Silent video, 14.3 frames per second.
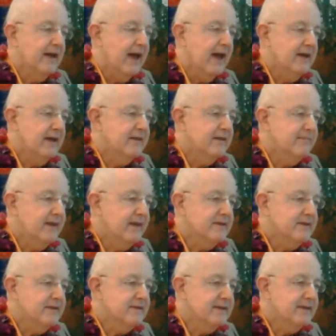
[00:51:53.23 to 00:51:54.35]
and
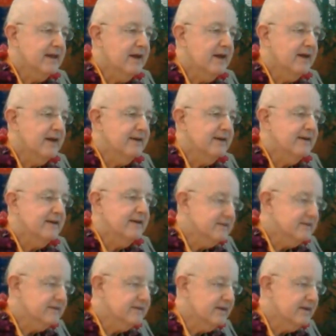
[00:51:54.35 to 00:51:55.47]
medicine cannot
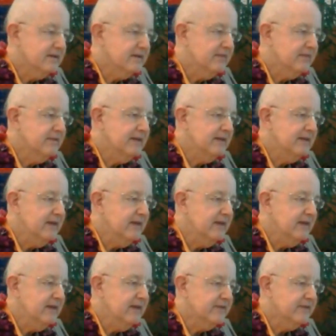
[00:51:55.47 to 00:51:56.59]
necessarily relieve the
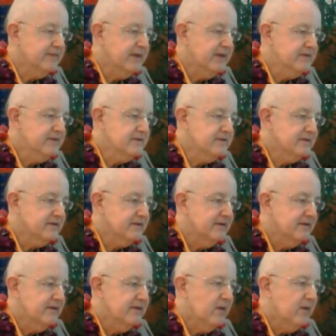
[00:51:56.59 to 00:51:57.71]
suffering patient.
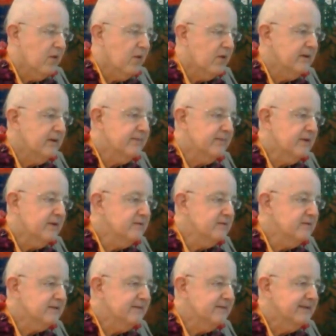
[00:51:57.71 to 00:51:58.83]
Or a
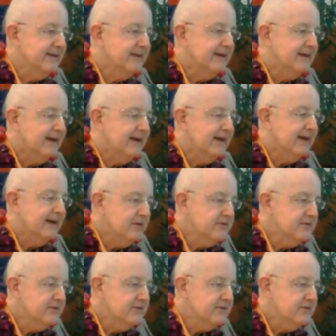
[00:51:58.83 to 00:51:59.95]
boat on the ocean